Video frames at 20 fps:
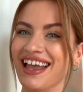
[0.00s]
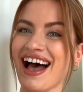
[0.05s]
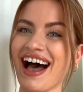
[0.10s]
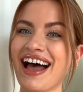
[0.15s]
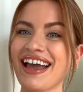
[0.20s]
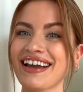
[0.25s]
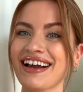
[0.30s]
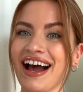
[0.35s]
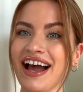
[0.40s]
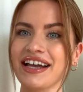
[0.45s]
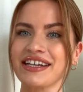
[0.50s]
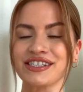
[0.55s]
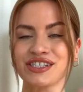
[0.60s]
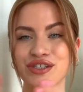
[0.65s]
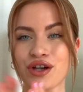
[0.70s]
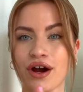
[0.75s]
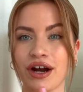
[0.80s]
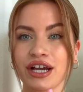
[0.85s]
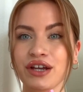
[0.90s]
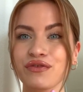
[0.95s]
Hi guys,
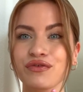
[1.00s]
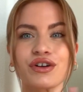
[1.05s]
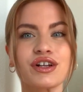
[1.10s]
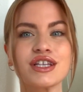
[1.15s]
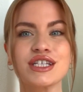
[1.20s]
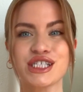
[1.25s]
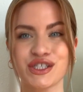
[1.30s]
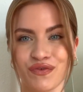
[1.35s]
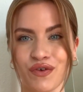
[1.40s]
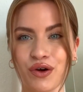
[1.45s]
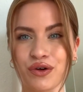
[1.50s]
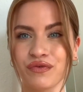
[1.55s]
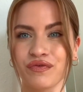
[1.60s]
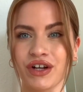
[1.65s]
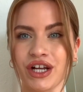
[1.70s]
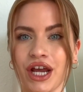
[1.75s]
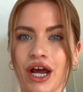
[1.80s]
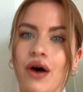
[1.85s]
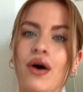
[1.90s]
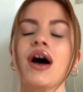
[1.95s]
sorry for this phone
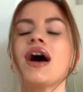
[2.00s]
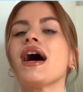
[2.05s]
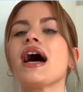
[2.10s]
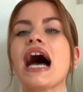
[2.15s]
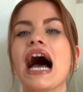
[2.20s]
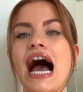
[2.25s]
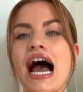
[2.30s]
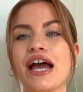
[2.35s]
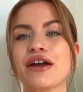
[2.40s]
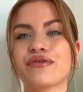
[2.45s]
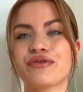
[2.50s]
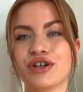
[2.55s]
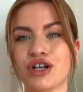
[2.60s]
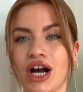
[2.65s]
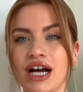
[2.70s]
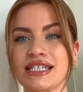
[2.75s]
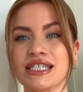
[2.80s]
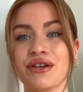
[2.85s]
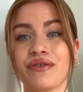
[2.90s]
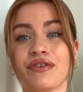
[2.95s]
video. I
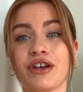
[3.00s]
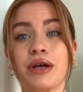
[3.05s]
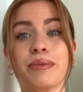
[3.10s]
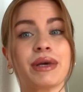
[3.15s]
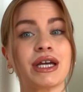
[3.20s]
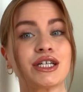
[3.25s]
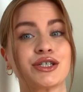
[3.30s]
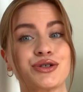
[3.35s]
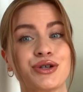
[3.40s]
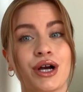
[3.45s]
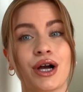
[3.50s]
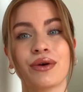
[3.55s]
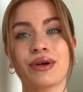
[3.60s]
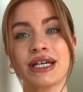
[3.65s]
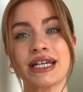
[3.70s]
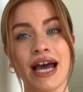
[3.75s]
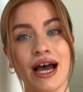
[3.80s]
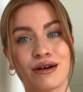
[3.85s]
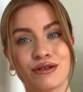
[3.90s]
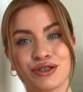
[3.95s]
forgot to film intro
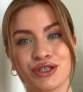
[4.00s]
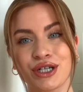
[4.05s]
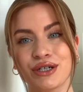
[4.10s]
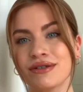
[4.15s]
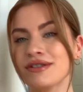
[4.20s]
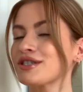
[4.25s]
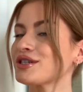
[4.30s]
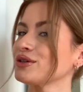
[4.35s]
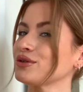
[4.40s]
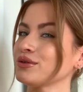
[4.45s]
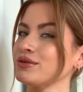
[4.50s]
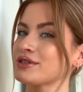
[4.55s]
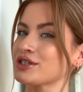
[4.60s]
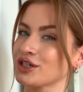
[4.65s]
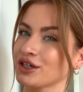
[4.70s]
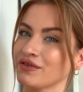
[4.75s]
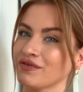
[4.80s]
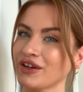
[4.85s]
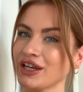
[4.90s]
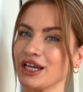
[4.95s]
and outros to
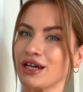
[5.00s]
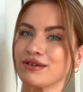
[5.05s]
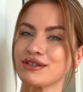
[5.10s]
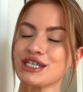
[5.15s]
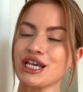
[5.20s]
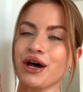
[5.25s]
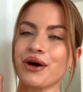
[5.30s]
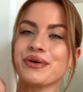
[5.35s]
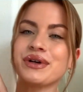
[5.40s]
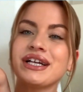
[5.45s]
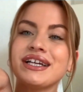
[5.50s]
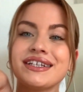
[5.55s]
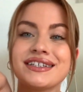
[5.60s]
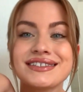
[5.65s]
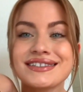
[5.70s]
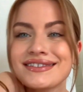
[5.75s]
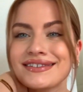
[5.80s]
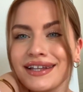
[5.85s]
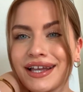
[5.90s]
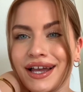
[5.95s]
certain videos, so
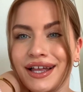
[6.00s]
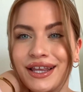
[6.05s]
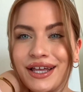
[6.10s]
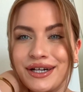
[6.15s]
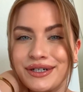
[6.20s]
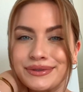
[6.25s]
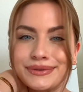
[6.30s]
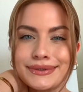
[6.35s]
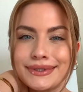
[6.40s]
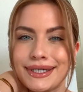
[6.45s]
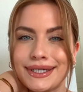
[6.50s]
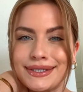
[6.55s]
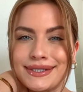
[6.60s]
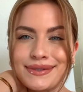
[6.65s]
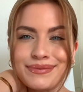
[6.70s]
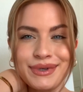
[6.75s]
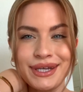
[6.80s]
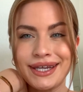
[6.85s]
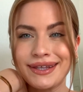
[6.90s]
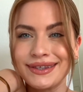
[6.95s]
hello,
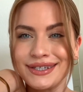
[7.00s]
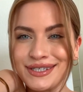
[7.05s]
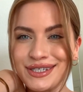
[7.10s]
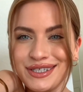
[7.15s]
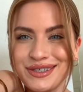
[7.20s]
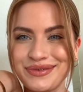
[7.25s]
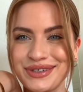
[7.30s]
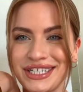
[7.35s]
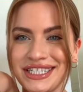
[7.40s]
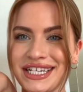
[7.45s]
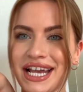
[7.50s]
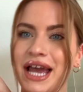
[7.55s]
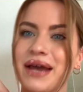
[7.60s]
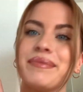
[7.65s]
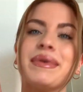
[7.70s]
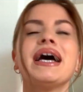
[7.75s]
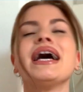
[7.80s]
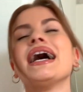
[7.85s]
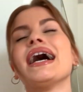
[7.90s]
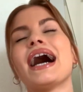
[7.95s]
it's me, this is real
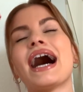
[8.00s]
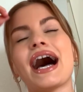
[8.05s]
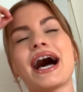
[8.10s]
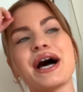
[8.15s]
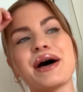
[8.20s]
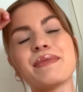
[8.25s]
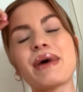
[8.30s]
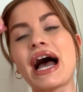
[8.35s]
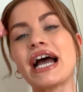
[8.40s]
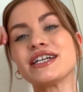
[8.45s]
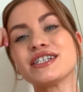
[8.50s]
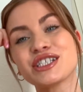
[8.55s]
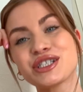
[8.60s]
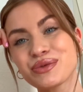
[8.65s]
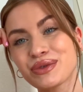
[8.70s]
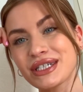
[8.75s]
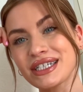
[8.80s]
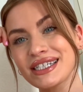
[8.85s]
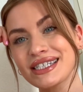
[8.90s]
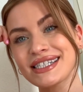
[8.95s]
time. Um, I just
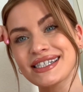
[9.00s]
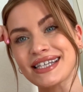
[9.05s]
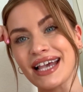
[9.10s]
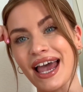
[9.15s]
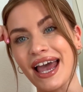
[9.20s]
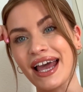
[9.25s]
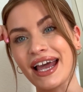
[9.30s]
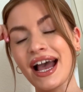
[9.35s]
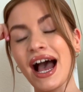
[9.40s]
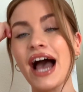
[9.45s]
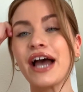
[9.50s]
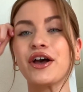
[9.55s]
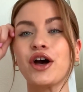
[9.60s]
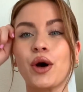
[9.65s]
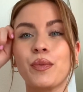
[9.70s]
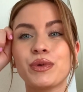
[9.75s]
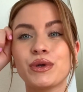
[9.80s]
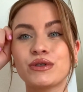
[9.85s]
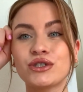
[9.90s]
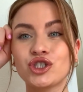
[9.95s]
wanted to say, I
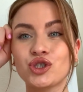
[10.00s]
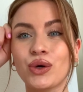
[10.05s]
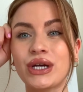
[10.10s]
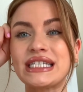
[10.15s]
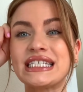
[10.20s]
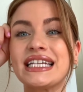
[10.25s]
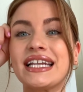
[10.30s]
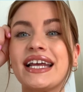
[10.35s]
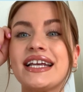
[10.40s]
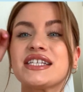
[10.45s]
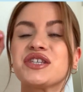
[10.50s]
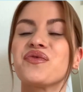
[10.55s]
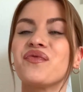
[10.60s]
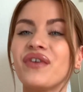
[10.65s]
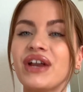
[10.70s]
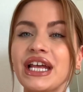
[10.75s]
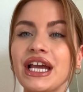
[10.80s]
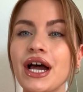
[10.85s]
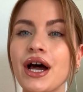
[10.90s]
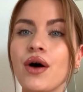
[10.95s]
hope you enjoyed today's
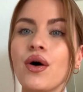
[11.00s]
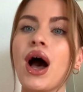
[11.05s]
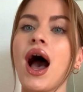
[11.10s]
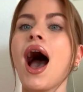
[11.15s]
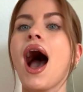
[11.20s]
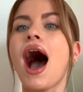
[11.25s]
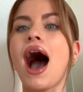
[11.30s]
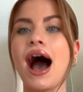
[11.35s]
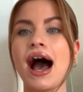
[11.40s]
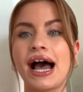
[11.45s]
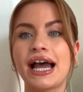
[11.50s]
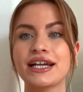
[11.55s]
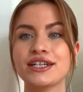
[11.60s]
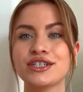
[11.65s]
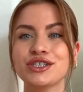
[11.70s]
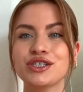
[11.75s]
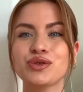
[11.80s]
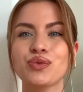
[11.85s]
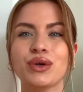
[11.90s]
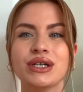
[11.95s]
video. I
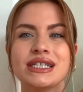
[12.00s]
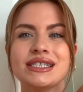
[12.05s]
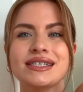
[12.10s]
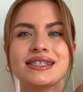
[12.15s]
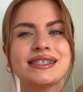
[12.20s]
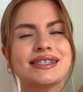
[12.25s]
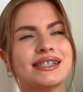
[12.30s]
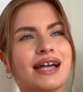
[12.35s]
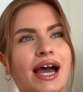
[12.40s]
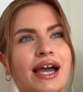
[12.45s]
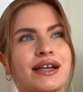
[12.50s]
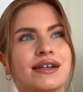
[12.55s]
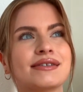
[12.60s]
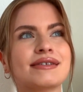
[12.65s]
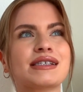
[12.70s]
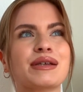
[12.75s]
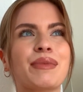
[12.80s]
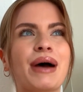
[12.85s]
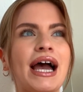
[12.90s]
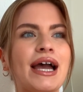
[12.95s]
just wanted to style
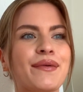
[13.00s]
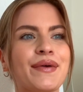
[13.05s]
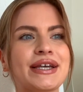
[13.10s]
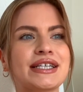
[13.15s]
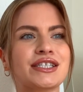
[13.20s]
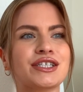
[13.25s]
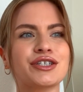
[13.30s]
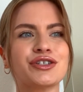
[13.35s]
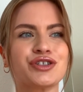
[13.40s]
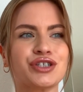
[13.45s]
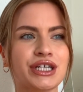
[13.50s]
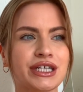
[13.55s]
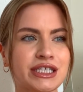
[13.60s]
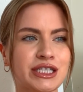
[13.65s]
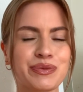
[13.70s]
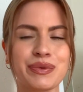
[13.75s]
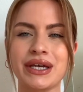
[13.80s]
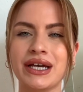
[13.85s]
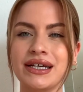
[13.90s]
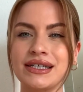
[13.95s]
some high-waisted
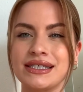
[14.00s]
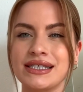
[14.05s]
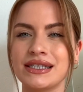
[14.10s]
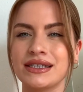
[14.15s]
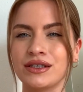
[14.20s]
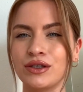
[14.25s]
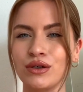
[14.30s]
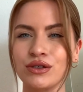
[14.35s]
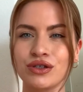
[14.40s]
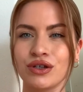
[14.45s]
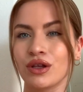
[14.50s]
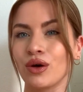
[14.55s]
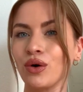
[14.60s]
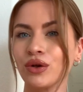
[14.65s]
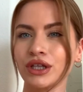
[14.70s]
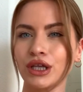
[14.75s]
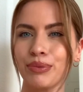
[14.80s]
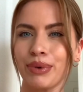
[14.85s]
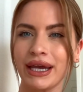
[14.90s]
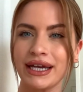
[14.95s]
jeans because those are the
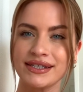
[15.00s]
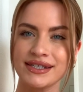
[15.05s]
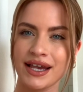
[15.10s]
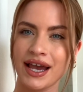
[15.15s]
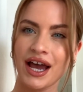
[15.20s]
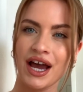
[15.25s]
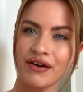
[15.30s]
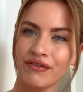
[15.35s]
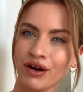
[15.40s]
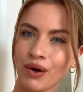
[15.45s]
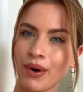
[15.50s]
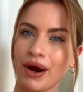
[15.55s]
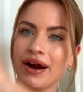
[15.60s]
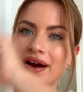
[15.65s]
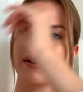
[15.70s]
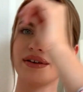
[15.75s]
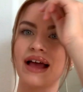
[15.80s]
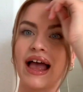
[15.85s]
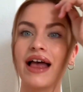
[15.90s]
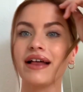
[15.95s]
only pants I ever
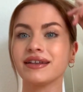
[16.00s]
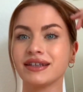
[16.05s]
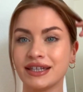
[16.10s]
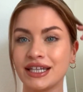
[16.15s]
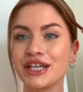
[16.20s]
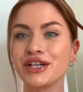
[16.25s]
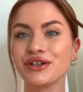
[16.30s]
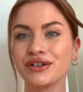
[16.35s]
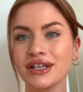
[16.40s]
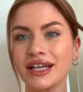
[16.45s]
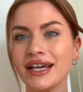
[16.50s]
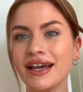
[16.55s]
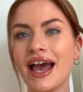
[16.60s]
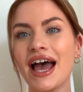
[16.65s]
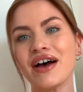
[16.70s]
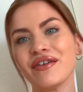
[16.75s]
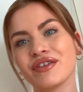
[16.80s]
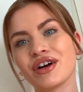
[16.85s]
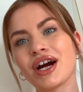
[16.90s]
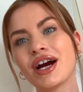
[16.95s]
wear literally
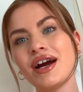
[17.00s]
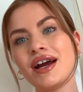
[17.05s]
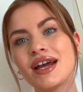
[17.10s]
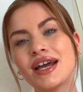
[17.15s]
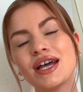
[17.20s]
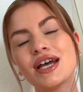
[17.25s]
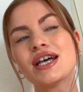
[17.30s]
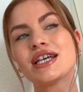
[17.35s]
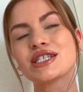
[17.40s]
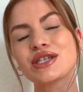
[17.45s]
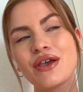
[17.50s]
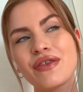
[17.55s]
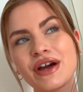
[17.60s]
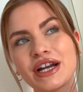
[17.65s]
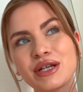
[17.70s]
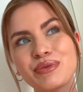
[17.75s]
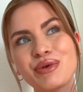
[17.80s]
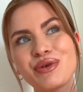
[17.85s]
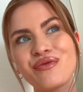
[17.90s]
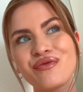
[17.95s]
ever. So I
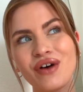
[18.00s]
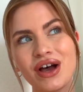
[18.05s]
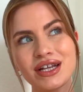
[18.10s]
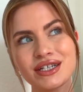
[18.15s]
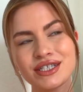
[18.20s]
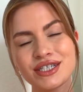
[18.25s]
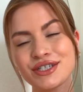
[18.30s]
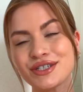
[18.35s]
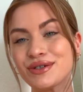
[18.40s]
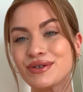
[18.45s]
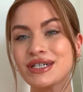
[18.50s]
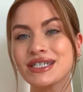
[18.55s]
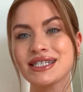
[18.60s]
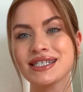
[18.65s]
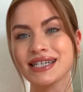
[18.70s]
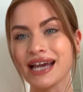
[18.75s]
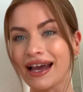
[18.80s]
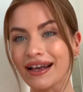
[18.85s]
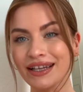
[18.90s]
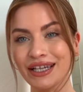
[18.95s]
thought it'd be fun to do a
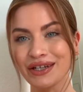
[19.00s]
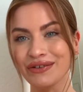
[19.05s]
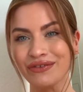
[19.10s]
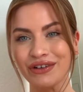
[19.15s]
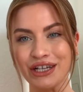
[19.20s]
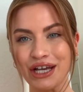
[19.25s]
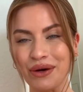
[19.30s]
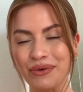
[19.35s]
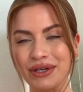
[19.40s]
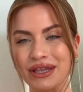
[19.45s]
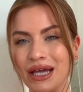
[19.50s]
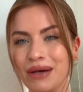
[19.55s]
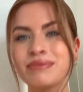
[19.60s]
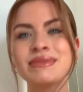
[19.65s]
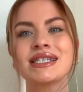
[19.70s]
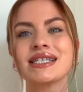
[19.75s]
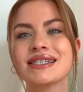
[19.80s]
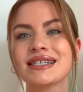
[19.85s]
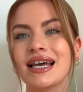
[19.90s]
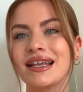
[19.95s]
styling video with
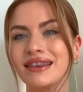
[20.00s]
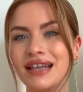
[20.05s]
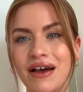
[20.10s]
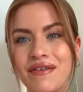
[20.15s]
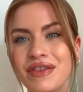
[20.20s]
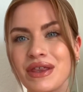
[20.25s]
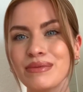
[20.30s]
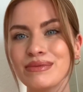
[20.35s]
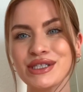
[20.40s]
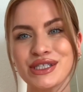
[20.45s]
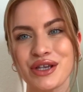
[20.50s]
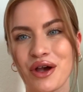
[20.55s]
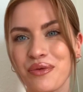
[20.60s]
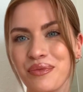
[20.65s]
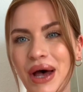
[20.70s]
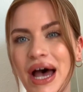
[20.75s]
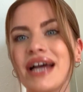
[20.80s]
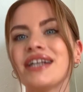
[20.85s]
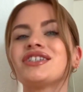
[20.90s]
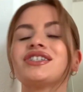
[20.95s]
them since I love them so
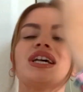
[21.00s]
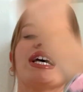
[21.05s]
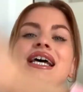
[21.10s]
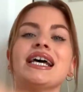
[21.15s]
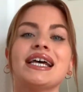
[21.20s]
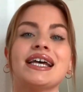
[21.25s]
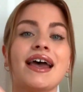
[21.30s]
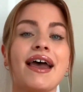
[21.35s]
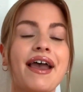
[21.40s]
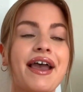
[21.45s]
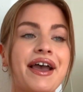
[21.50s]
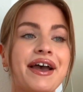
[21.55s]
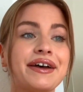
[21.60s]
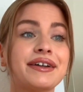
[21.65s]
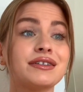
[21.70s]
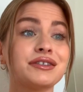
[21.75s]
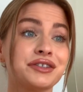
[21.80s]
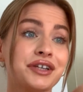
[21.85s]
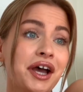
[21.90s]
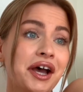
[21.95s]
much.
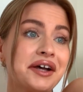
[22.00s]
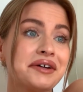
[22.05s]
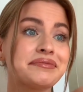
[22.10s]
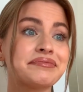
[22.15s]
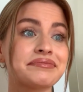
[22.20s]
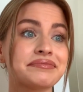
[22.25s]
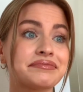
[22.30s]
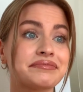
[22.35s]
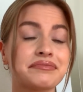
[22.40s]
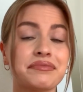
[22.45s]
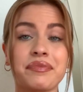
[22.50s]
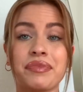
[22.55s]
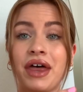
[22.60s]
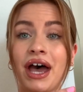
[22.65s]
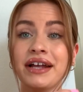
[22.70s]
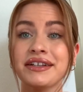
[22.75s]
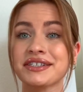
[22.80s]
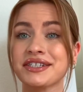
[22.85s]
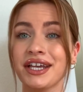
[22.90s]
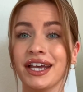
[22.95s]
And yeah,
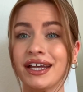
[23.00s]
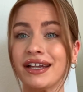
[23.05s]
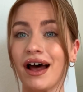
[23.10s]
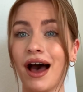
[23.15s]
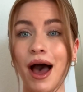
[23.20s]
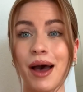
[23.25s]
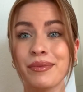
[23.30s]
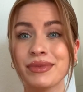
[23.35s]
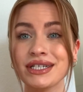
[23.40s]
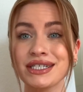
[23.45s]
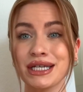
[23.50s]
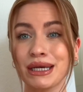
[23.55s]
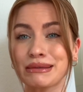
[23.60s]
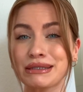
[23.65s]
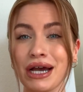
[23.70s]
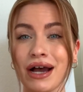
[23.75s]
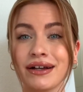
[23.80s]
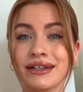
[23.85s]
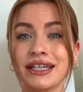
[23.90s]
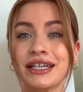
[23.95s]
that's it. I'm gonna
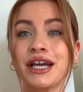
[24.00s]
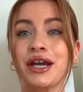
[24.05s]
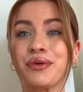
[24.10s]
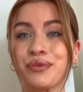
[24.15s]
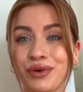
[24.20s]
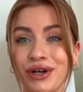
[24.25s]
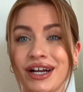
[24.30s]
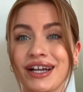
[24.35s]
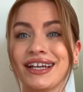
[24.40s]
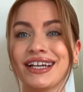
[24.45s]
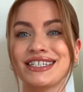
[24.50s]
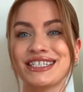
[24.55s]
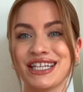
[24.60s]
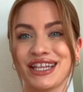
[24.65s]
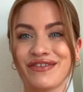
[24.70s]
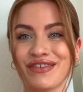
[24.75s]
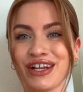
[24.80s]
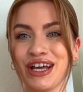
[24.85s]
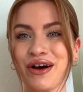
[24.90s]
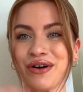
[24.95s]
stop talking and we're gonna get
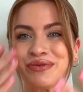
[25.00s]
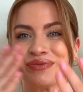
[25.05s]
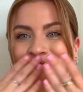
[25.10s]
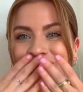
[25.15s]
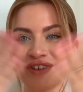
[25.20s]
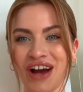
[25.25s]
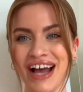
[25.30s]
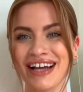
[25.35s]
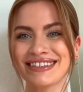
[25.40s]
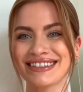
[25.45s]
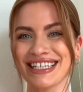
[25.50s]
into the video. Mwah!